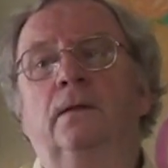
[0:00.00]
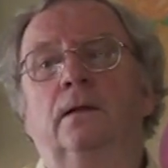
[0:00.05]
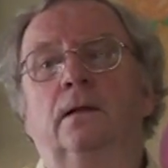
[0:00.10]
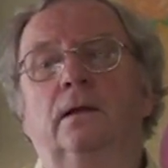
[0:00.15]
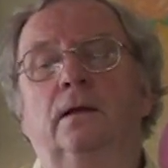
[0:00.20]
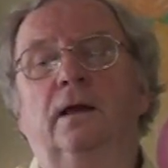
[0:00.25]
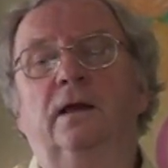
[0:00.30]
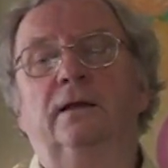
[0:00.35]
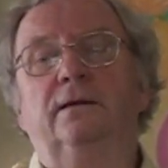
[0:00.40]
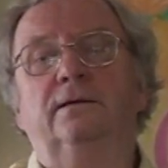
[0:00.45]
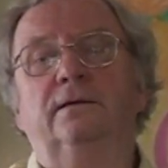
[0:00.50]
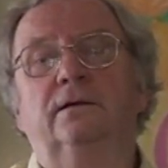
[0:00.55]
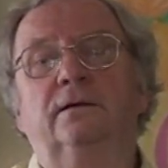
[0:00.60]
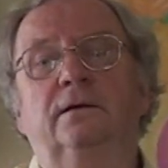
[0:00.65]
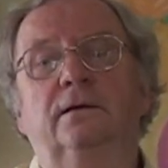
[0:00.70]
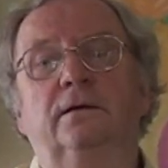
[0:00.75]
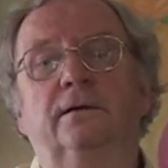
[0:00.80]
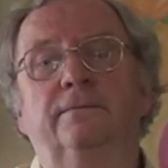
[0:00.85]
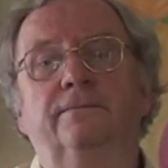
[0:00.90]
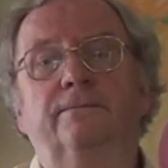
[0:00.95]
And
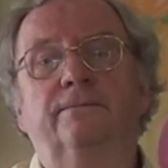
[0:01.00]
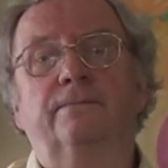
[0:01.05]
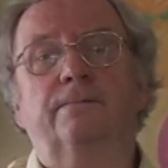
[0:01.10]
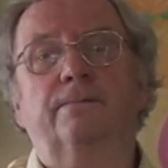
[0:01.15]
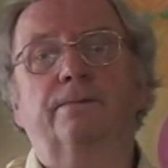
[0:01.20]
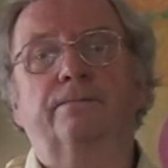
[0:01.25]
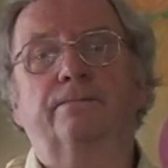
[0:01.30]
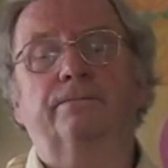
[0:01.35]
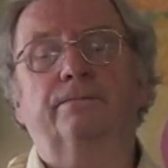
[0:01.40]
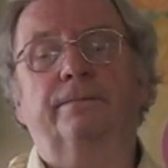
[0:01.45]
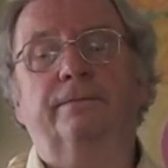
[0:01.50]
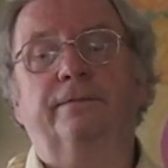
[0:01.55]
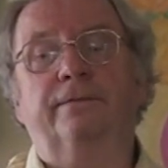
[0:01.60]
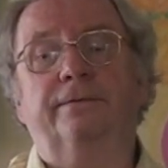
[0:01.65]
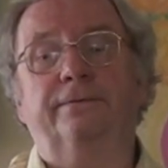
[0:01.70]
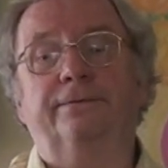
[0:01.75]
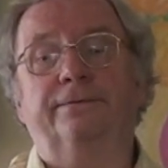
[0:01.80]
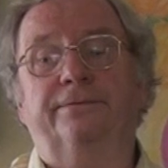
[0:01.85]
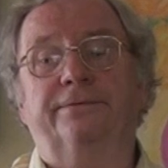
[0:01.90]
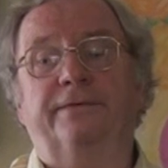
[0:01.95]

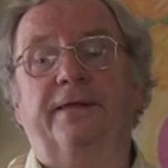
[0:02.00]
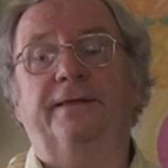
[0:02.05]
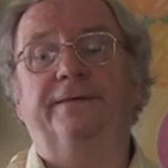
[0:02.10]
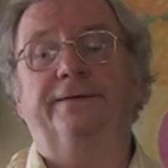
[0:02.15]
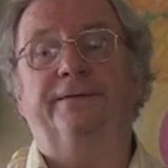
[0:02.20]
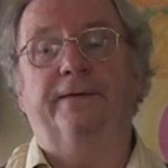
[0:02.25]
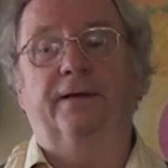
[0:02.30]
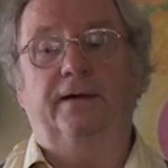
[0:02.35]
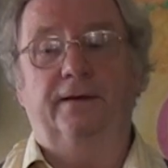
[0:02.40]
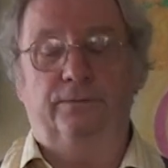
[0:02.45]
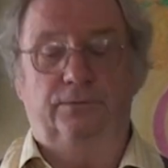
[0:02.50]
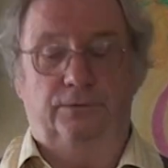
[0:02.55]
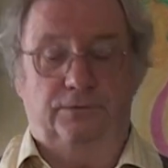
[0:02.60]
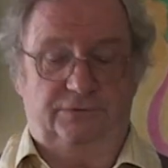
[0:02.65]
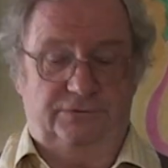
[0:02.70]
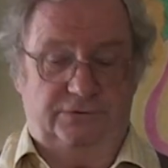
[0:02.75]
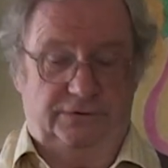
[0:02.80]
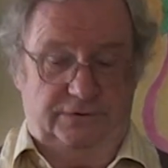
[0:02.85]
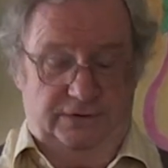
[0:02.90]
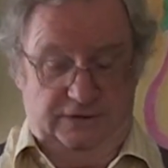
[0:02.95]
then I
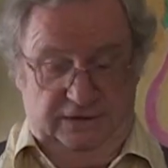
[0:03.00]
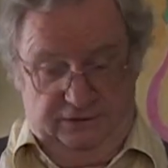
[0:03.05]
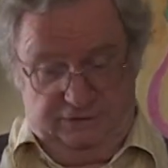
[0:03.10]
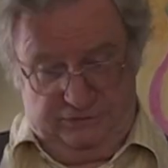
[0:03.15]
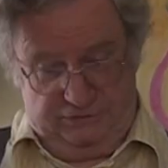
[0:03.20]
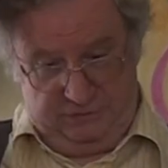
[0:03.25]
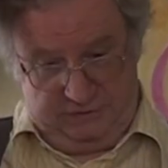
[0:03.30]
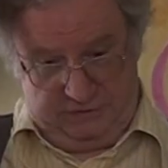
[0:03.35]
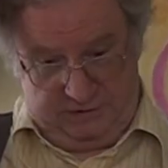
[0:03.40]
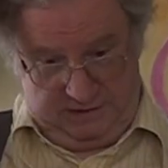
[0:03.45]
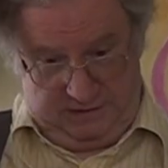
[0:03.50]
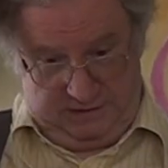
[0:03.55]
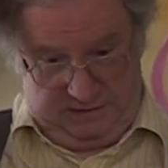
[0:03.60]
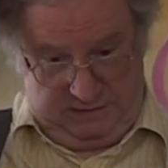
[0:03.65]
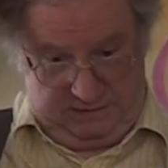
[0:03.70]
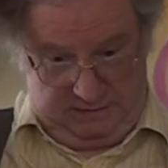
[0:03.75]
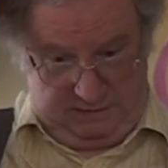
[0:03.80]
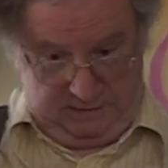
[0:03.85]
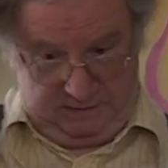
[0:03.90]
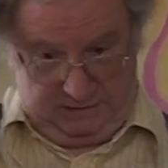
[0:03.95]
was a teacher,
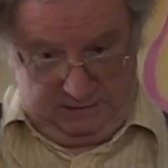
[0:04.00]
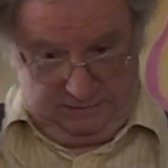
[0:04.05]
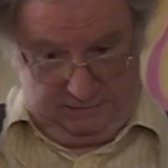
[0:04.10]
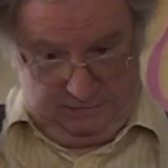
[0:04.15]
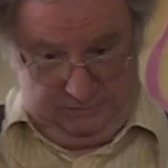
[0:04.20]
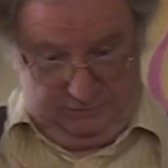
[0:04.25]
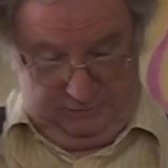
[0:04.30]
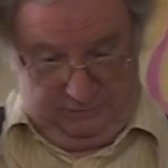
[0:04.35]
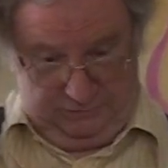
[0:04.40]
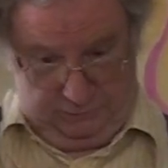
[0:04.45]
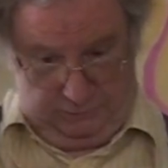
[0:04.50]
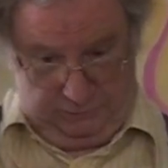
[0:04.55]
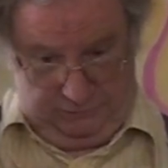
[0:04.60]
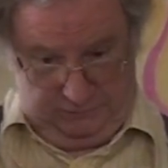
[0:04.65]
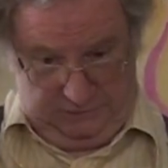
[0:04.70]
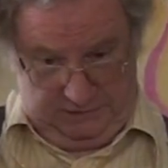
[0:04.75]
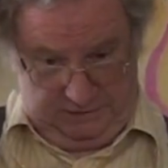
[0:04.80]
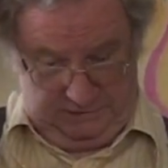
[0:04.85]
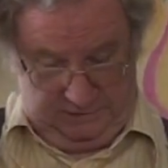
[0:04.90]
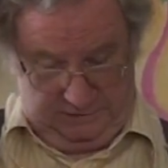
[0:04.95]
and I had this
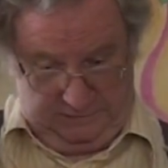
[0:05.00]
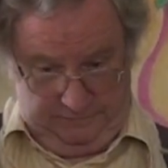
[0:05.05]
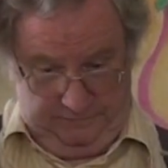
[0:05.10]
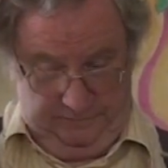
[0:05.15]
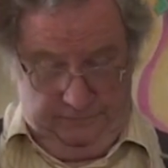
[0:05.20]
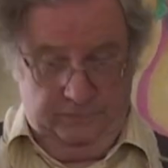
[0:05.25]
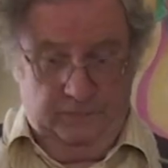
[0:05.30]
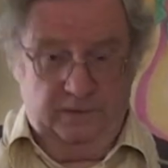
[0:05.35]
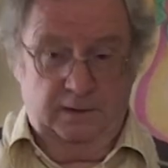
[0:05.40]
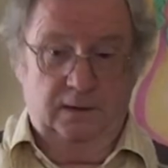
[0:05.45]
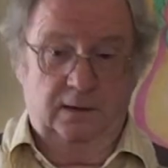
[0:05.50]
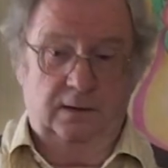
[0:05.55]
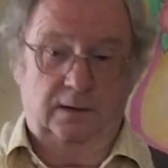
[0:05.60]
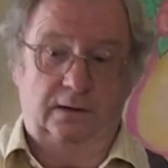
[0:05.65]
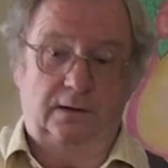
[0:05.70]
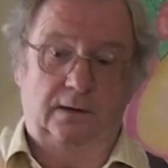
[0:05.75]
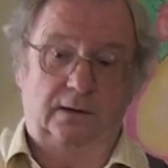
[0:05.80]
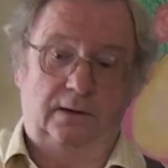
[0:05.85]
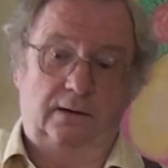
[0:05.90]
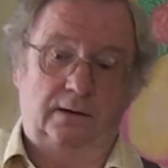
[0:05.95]
thought that
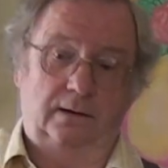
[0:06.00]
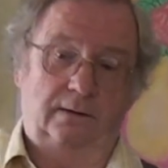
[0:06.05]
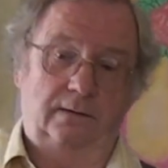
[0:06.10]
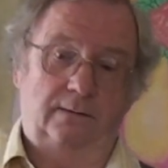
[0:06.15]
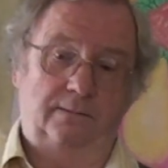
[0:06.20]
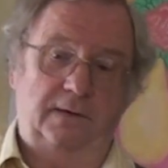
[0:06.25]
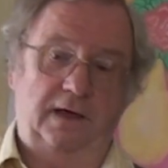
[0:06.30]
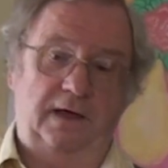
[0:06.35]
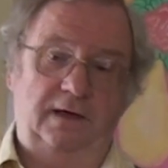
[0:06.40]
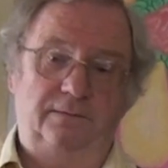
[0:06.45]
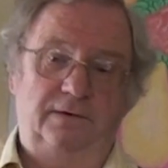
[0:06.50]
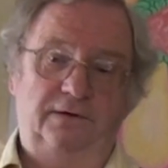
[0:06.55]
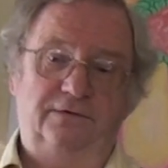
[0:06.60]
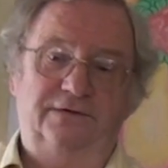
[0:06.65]
maybe